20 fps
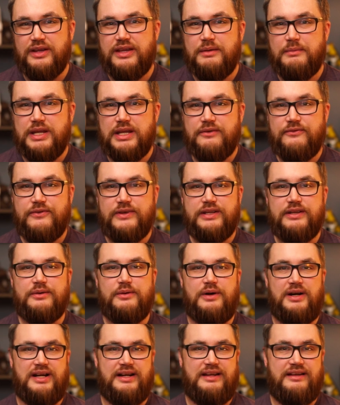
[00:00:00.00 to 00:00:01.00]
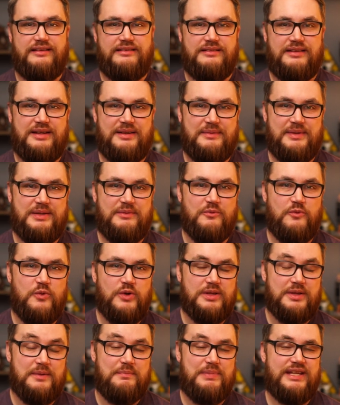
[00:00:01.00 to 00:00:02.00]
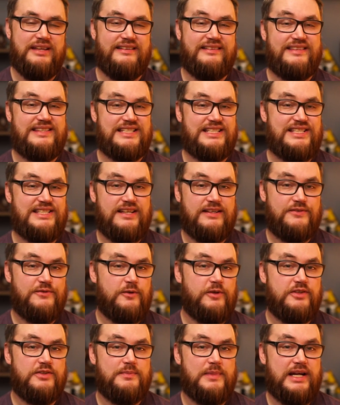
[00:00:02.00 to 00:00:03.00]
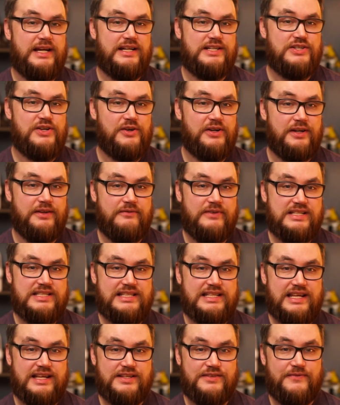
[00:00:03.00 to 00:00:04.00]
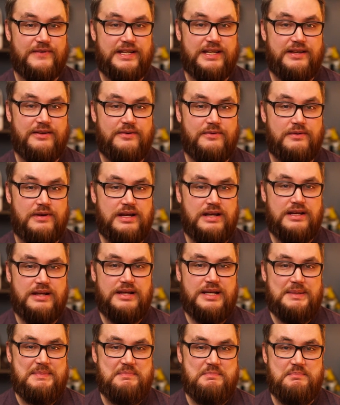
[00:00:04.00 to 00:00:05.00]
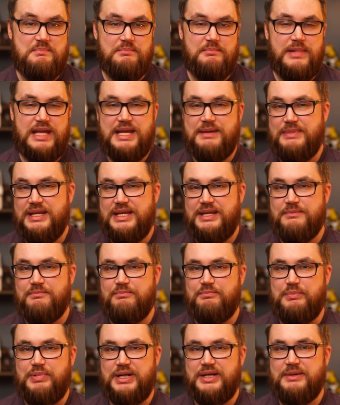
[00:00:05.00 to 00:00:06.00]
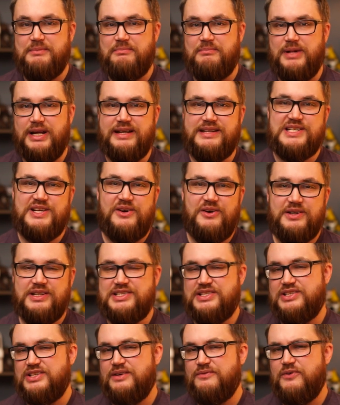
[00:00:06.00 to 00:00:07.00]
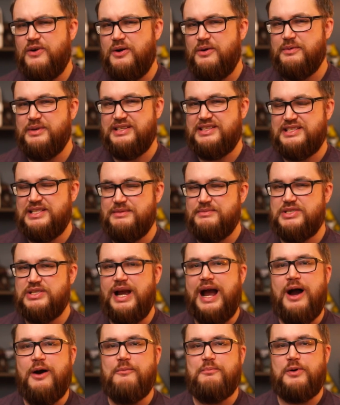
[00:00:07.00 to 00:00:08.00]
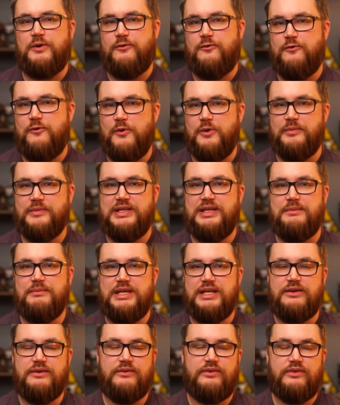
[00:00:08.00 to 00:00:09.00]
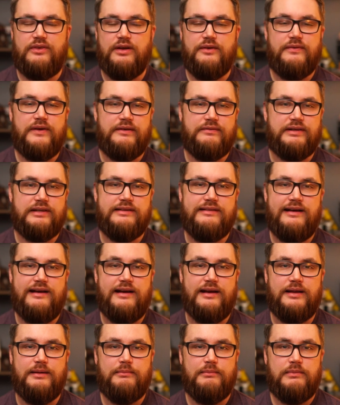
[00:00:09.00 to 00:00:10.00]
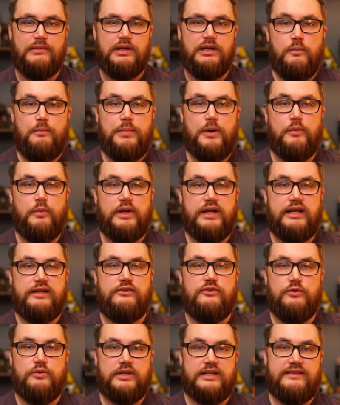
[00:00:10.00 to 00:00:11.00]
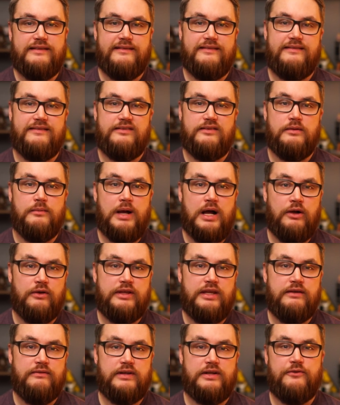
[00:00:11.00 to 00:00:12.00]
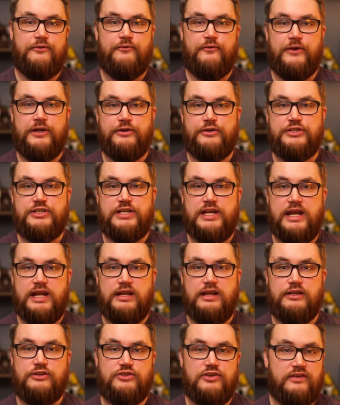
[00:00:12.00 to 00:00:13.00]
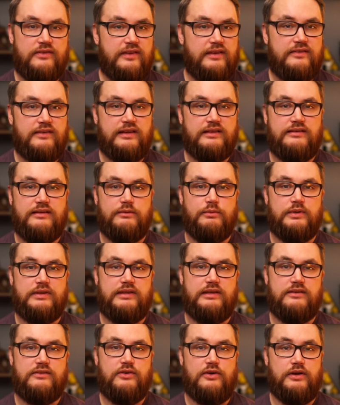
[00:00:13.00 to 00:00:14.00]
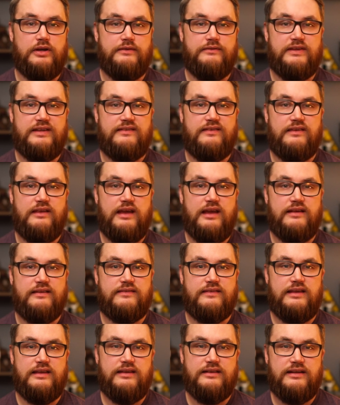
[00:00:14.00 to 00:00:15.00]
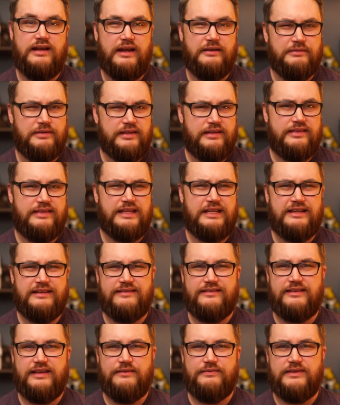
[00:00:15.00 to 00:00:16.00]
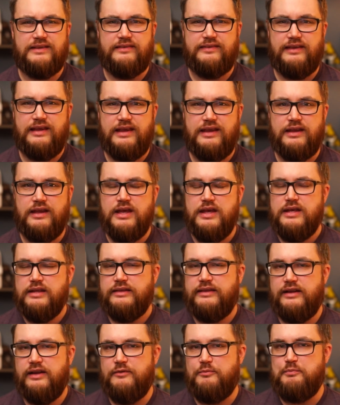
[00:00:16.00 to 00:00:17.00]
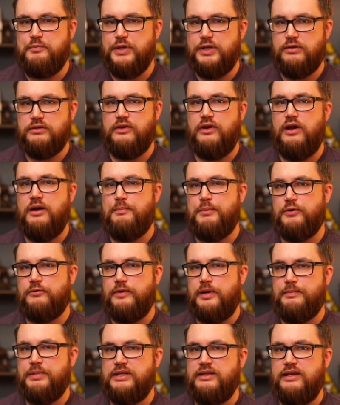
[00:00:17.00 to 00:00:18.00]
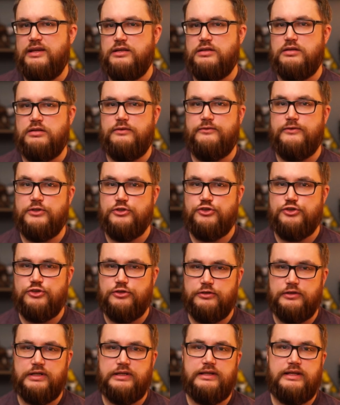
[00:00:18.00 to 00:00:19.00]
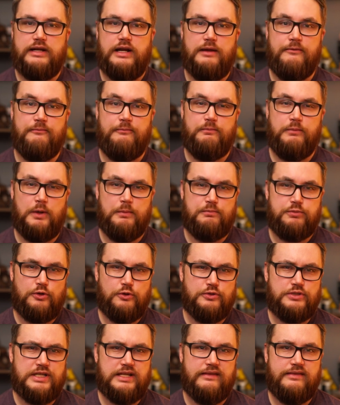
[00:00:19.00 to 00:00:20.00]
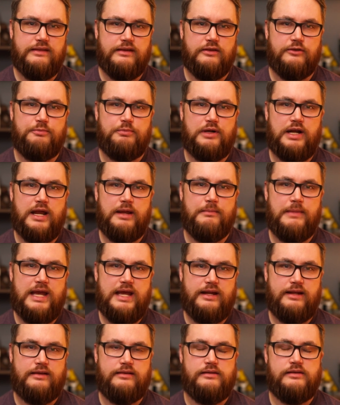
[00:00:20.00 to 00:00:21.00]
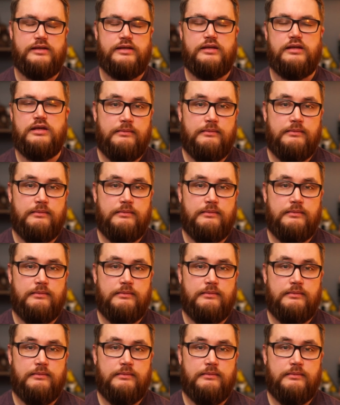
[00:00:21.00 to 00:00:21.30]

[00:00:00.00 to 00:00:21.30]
I can make a video on it. I mean, will it be as successful as my Atari VCS video? Maybe, but my Atari stuff always seems to outperform the Amico stuff every time. But when I do get the system, I'll give it a fair shake, just as I did with the Atari VCS, and I really think it's safe to say that I've built up a reputation of ensuring that I'm approaching things pragmatically.